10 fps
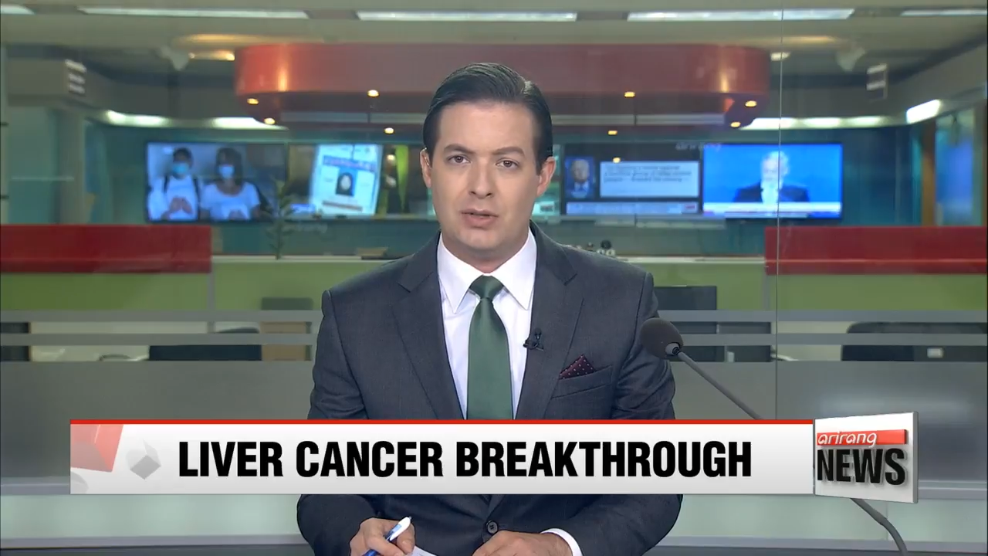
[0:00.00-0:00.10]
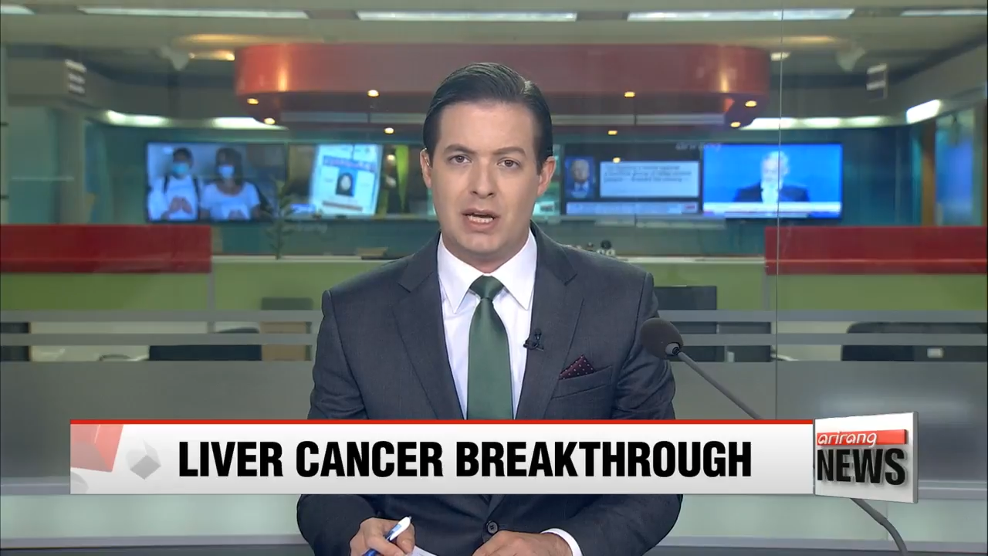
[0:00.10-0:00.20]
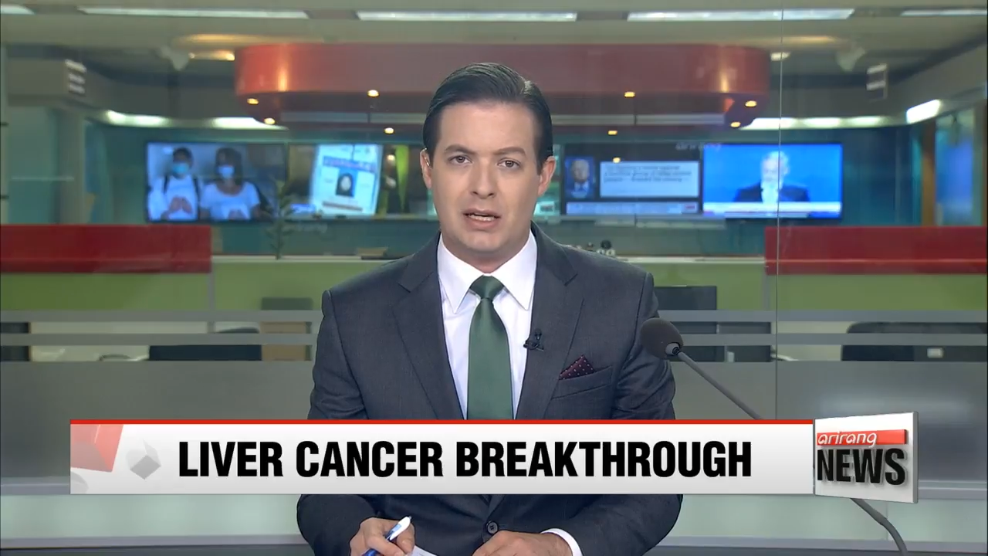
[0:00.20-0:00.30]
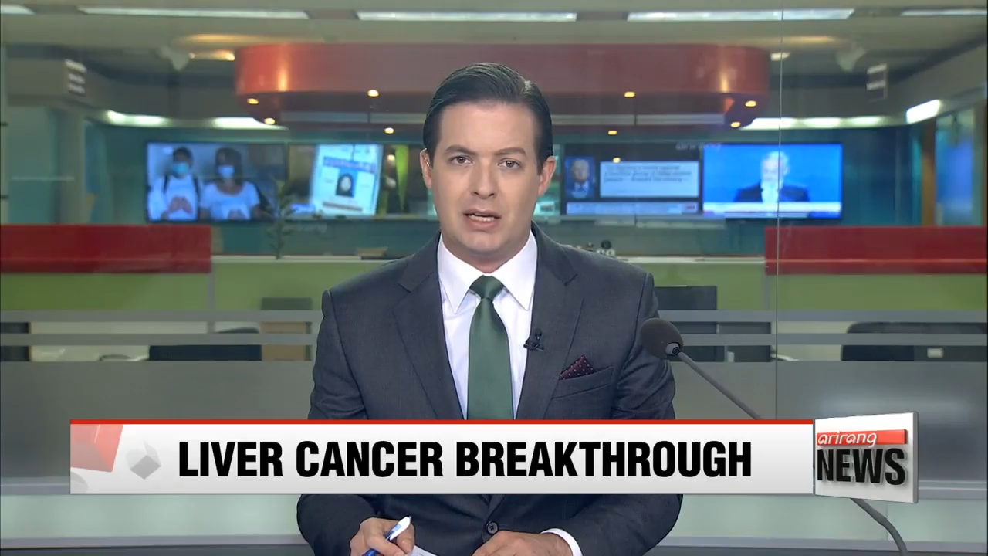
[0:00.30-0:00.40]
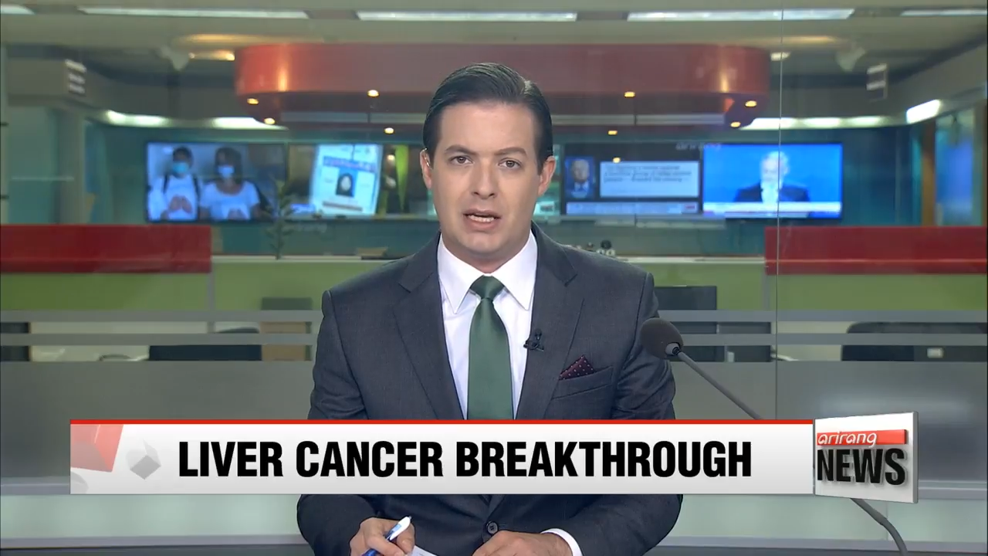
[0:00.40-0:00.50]

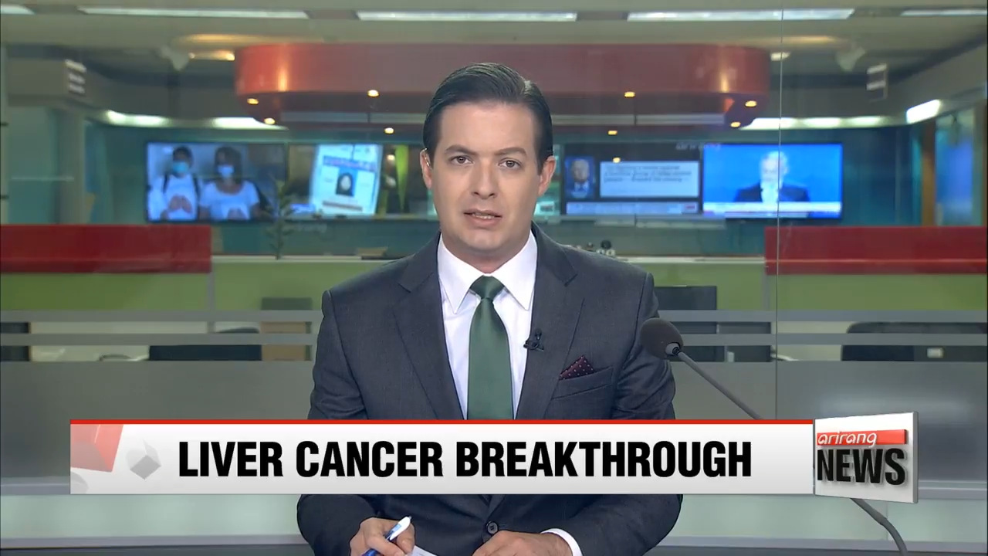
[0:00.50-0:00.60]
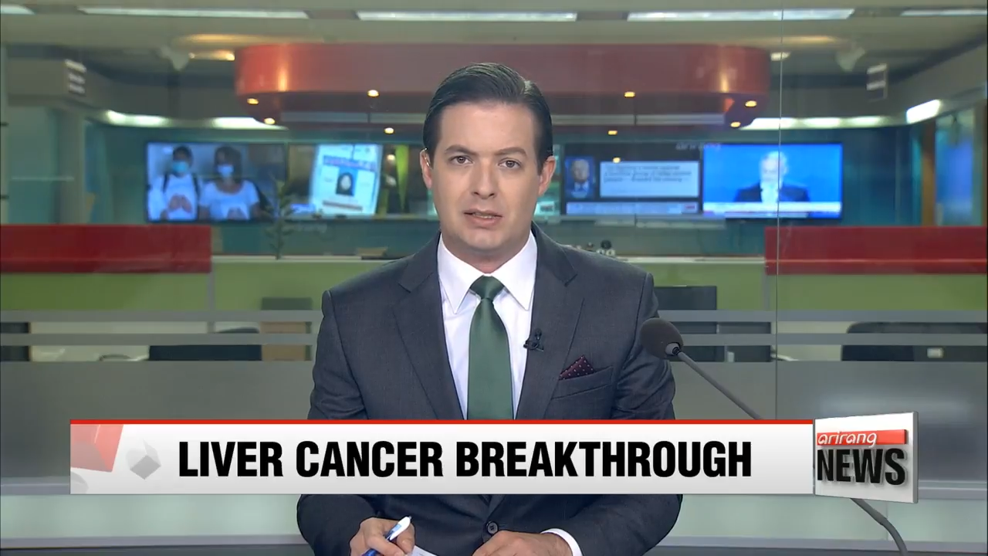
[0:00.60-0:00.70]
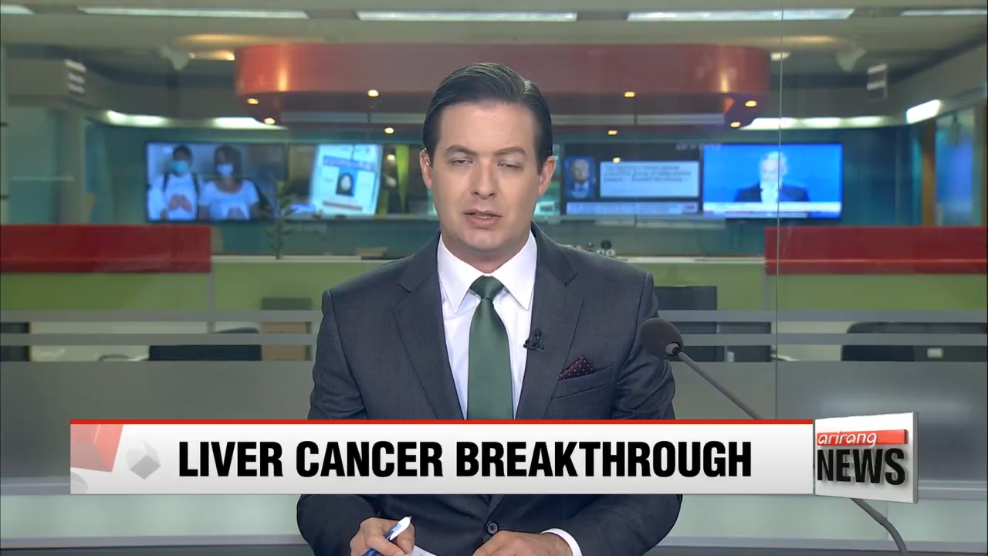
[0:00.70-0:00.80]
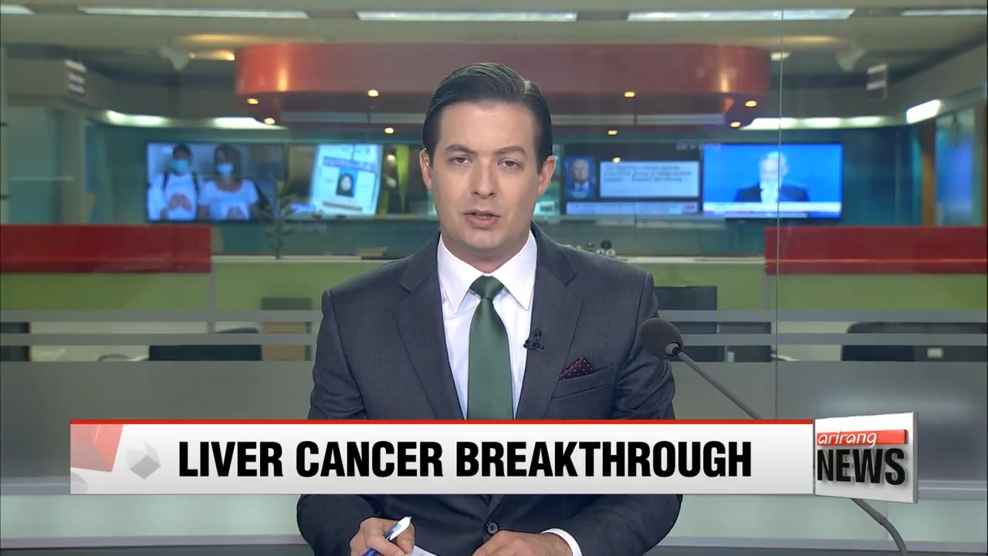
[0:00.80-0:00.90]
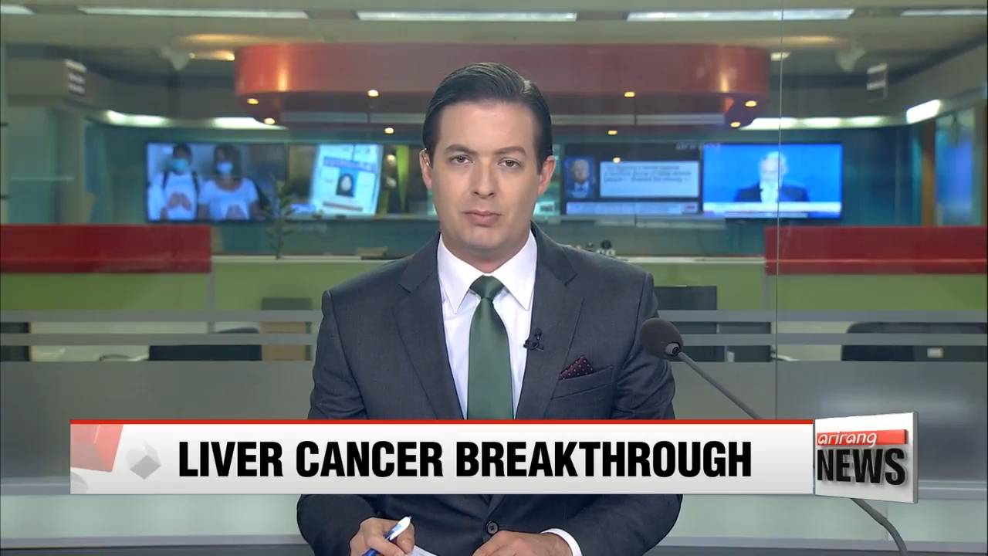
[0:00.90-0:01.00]
techniques
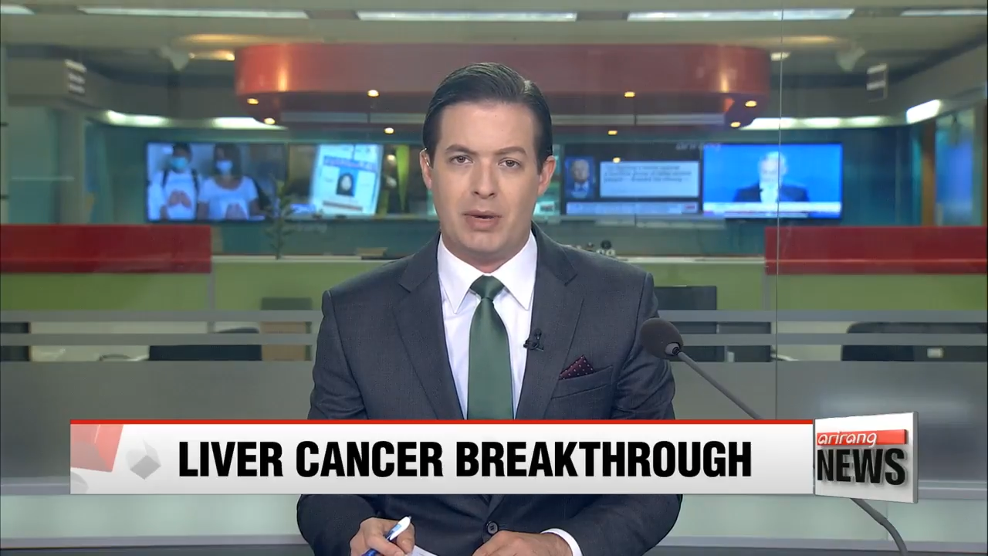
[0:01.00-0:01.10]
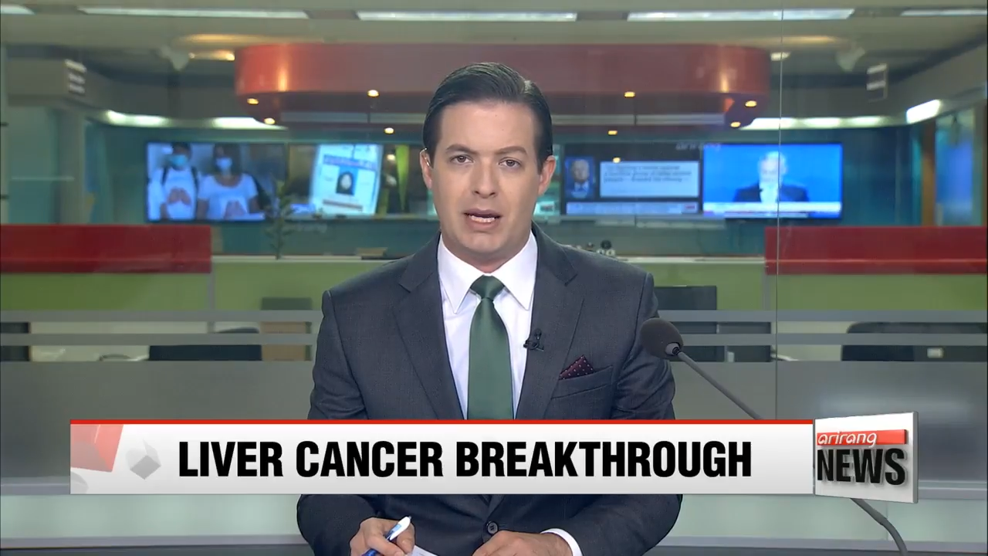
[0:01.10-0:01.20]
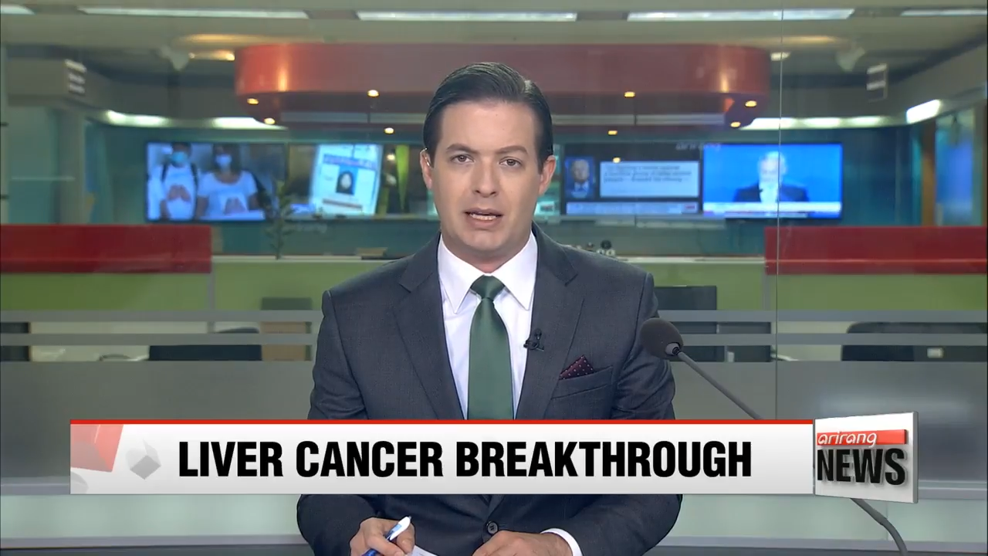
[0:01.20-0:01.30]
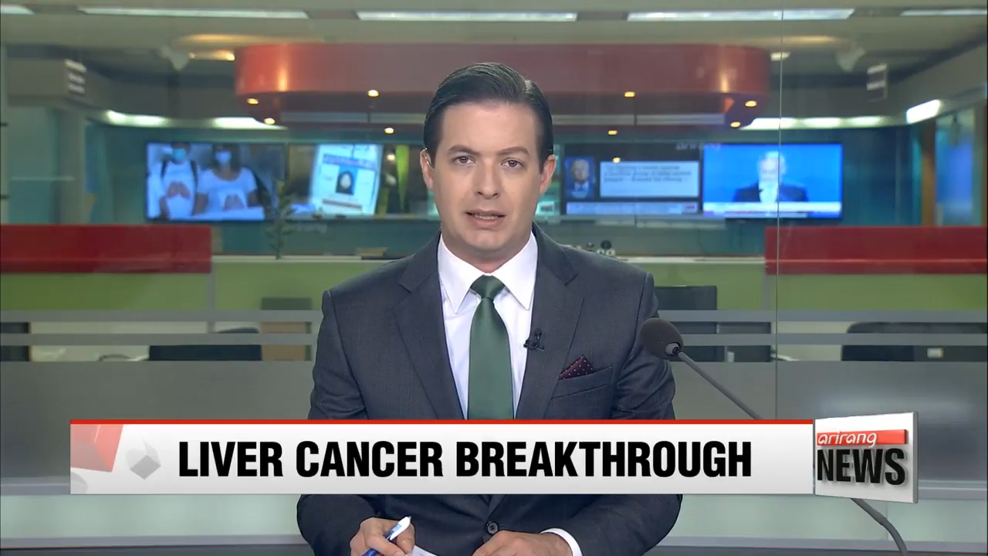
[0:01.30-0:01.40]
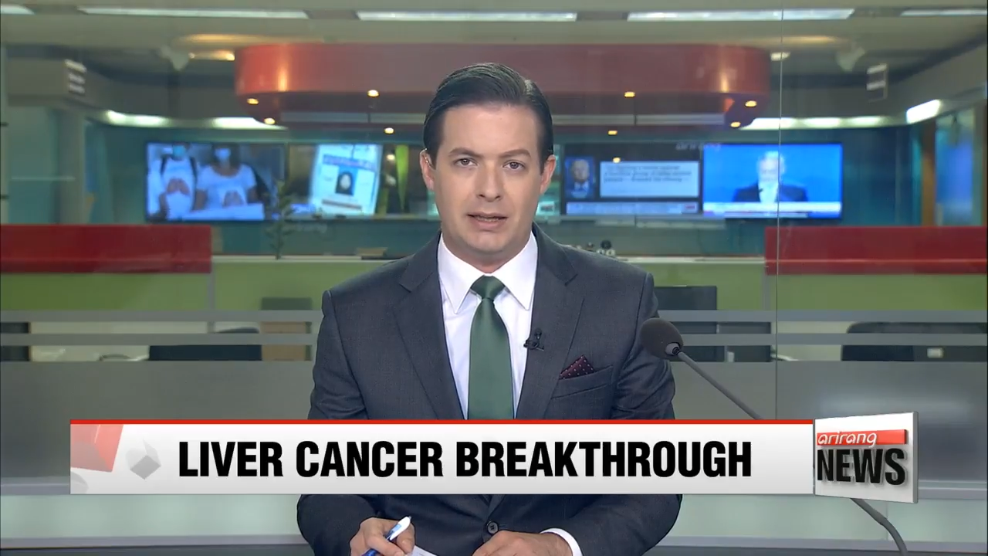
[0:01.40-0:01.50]
could make